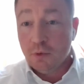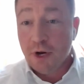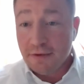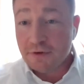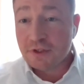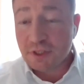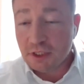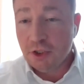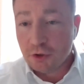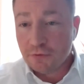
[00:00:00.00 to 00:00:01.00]
We have a
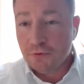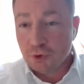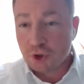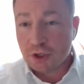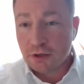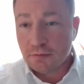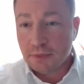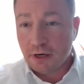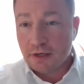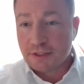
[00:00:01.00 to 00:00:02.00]
secured future
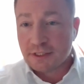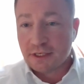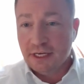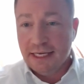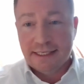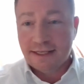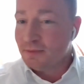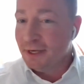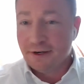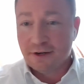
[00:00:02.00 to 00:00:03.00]
because it doesn't matter